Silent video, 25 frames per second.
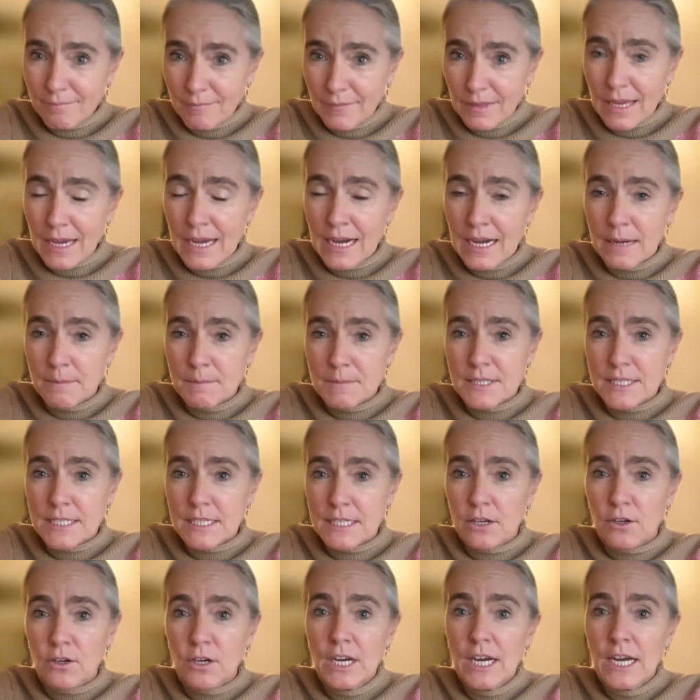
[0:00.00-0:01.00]

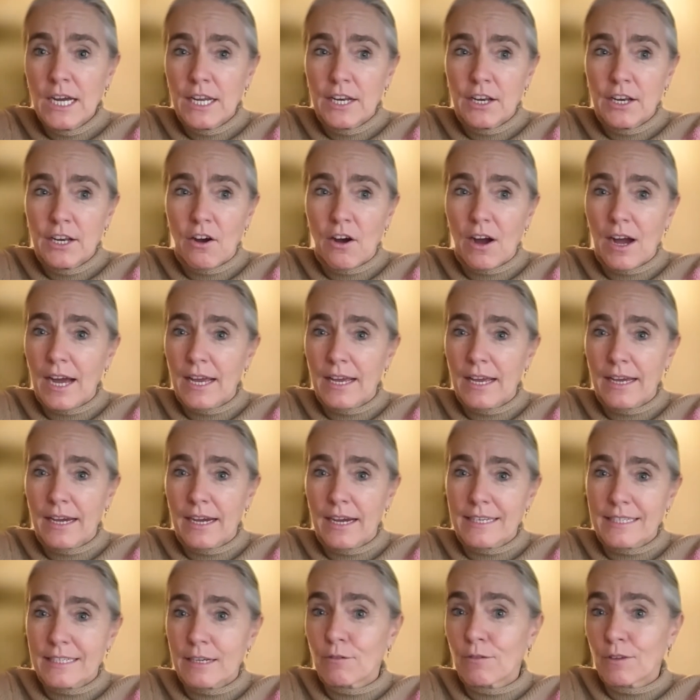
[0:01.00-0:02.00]

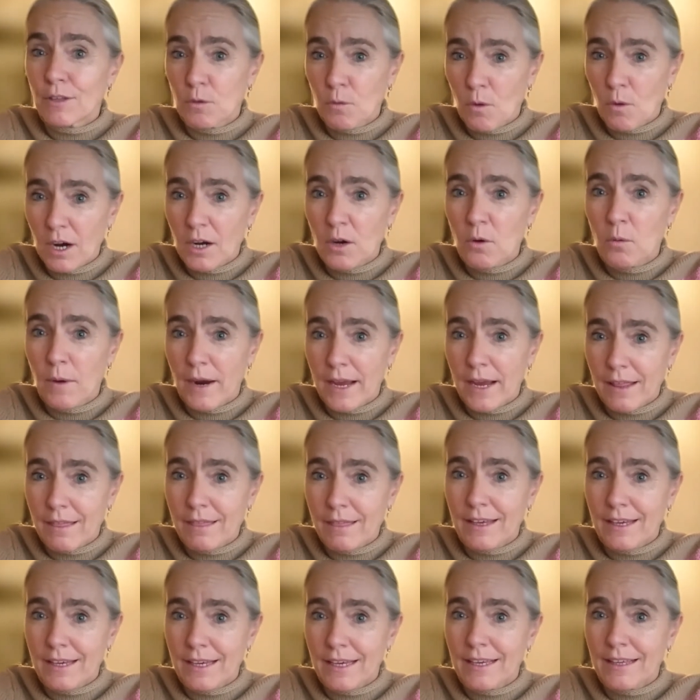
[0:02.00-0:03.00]
I definitely walk away
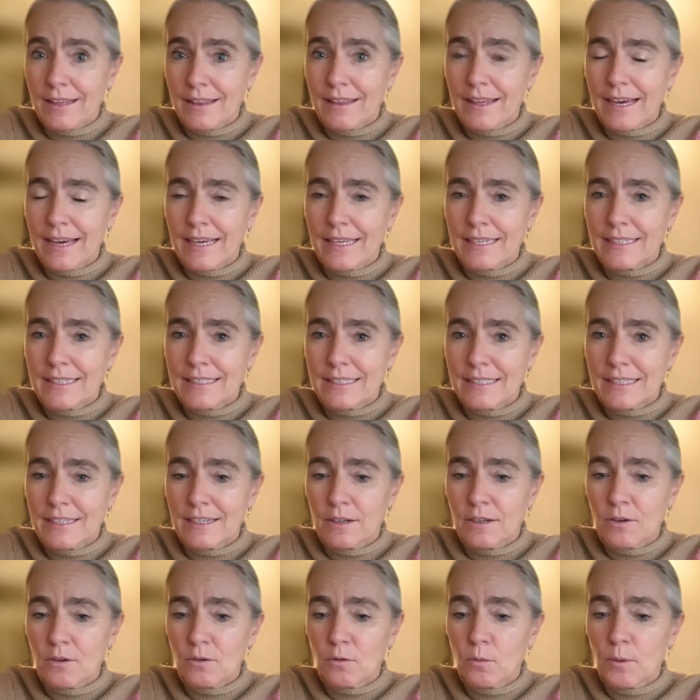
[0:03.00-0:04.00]
thinking that
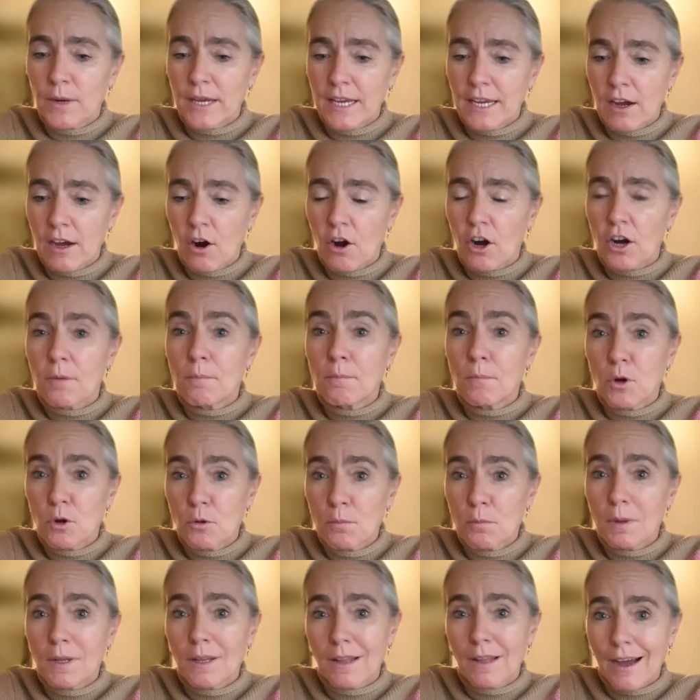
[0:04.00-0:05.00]
we are
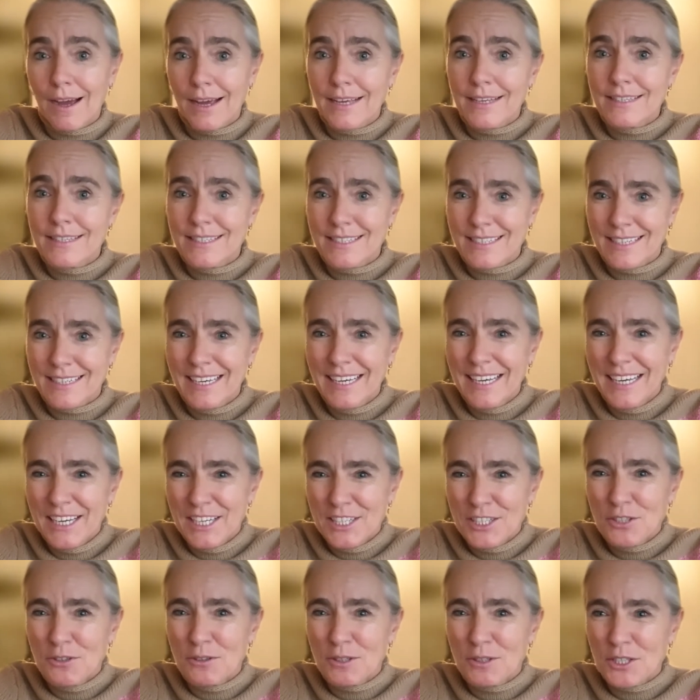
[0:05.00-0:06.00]
mobilized
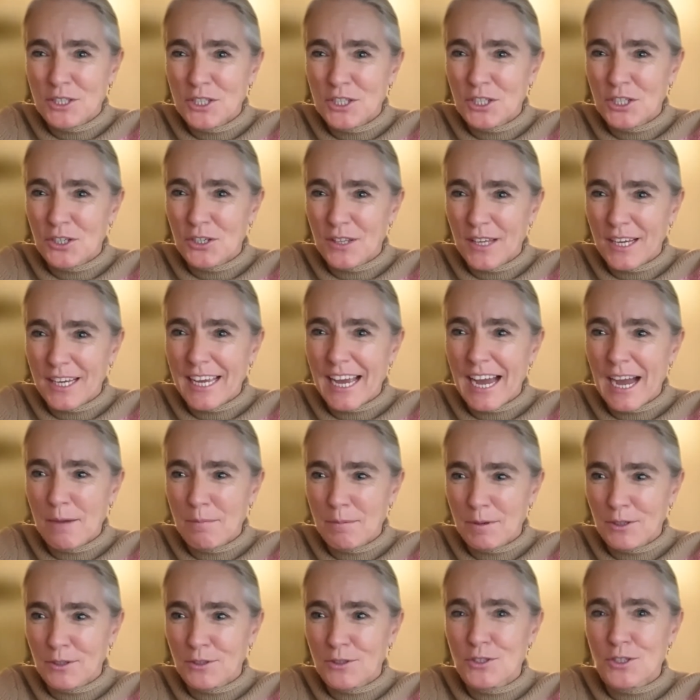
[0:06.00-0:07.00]
to ensure that
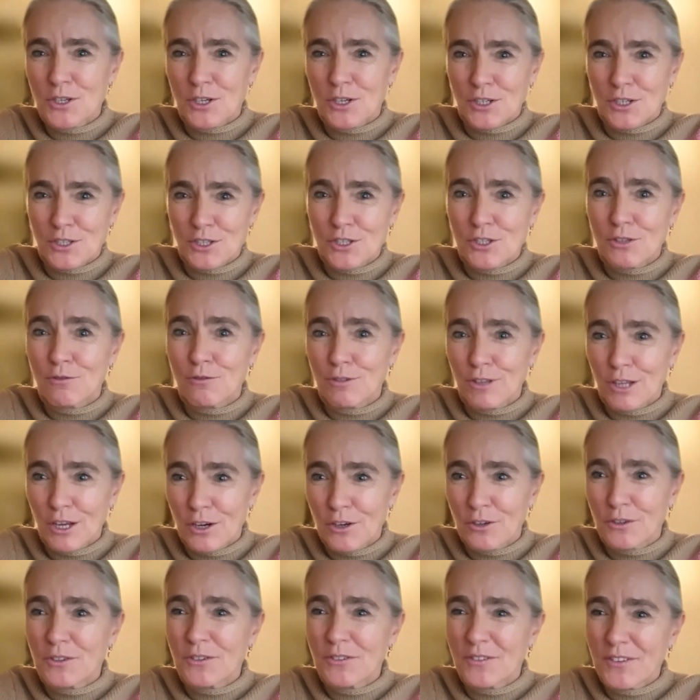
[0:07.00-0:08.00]
capital starts to
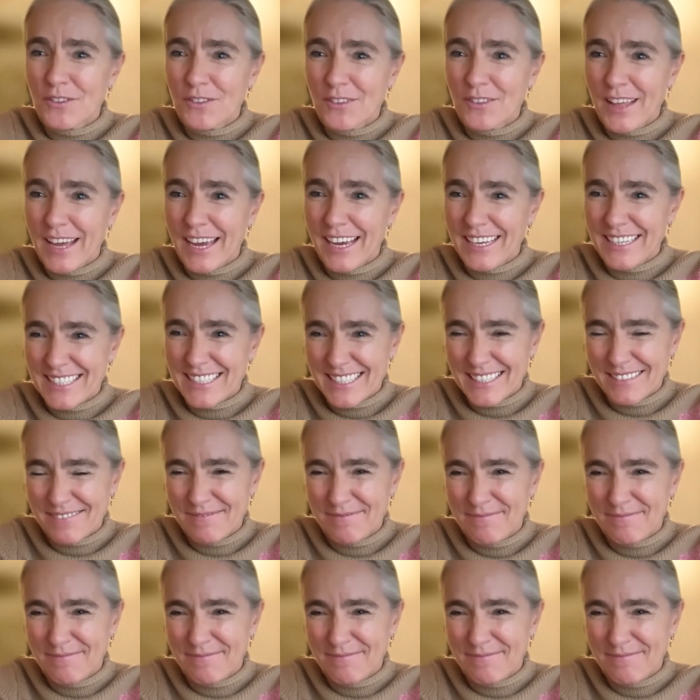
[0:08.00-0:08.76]
flow. Thanks.